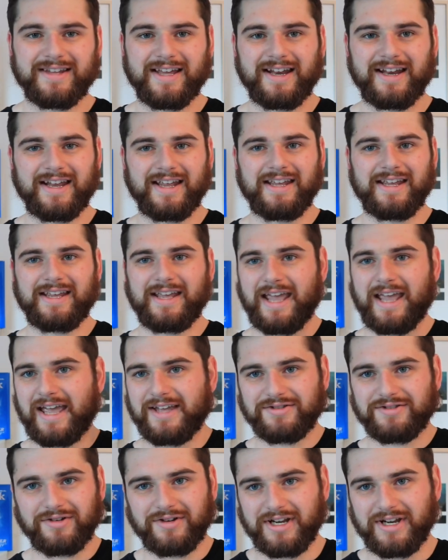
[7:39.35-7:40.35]
that he
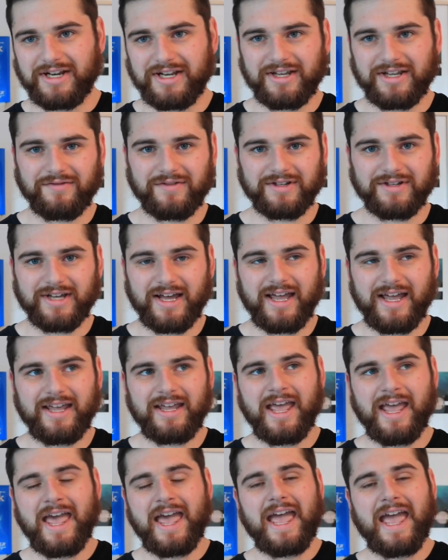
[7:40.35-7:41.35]
has on any given
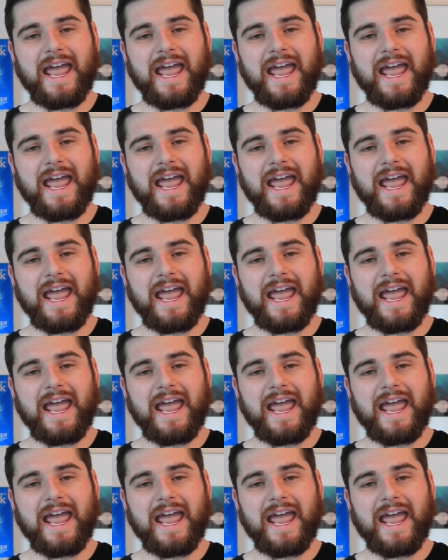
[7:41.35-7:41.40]
day,